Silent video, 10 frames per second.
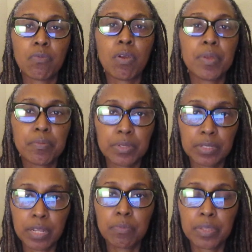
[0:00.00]
the woman
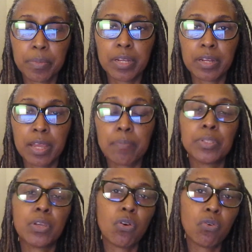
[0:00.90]
slept with a man or not.
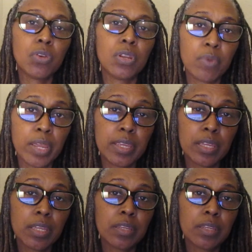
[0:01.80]
But the only way